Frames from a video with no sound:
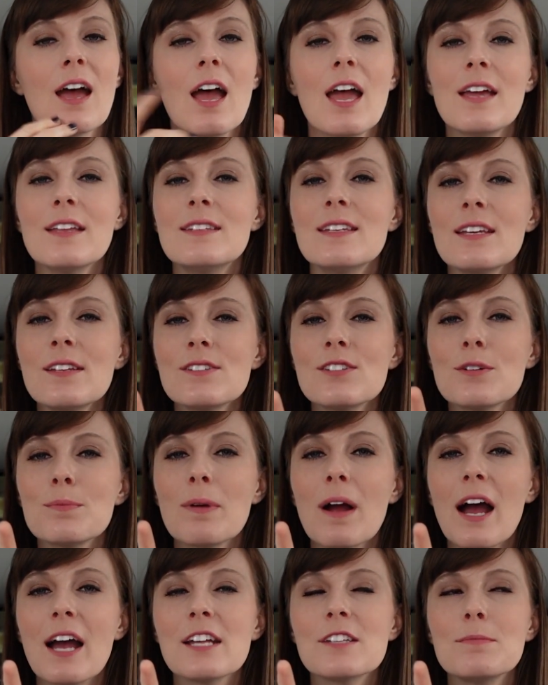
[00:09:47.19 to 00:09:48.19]
It did
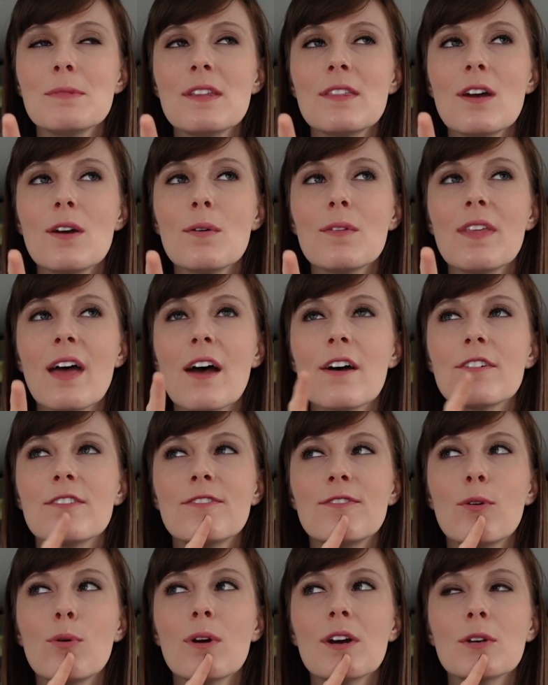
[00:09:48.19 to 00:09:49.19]
surprise me though that
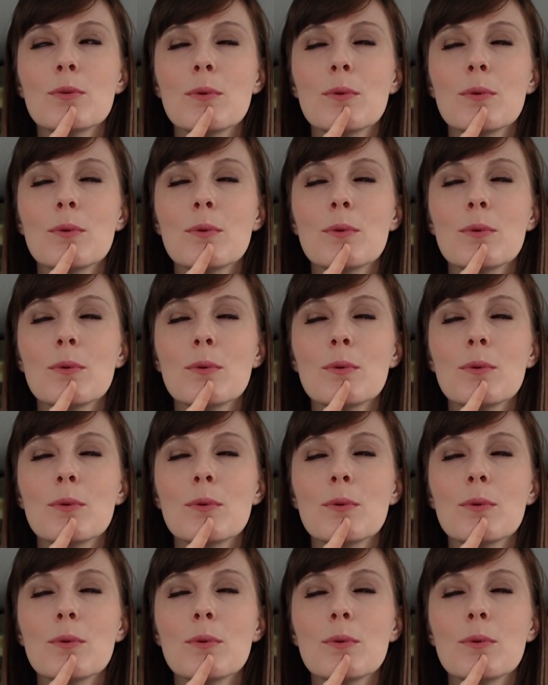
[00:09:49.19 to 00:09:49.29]
Ford